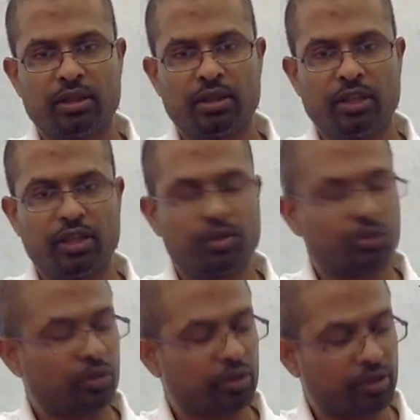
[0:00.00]
these
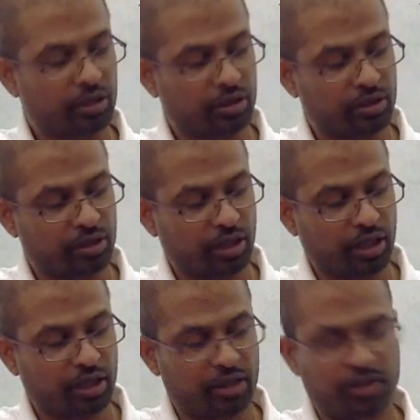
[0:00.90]
solar cells
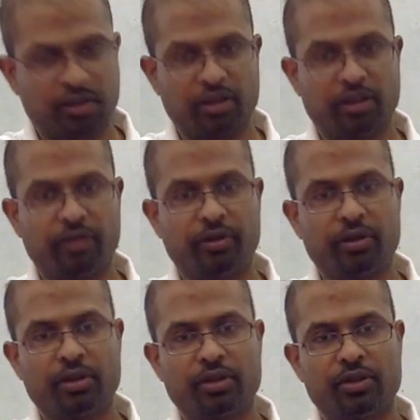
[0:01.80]
as
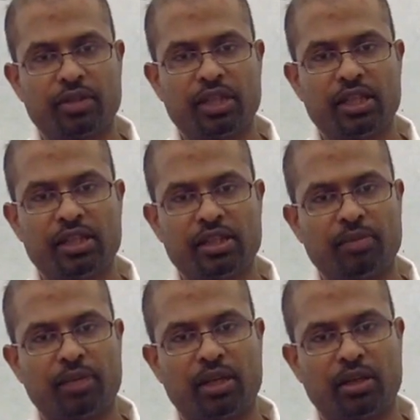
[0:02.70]
different series and
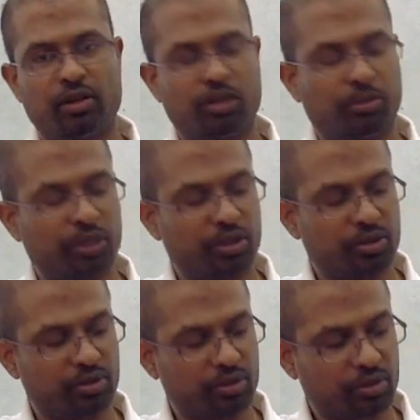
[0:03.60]
parallel
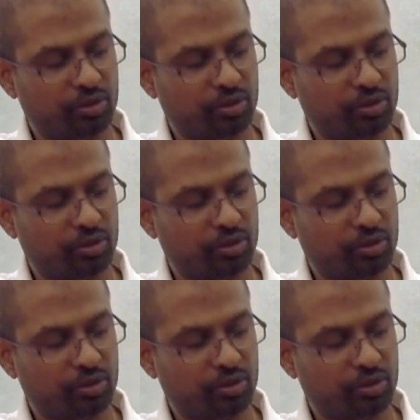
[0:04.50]
combinations.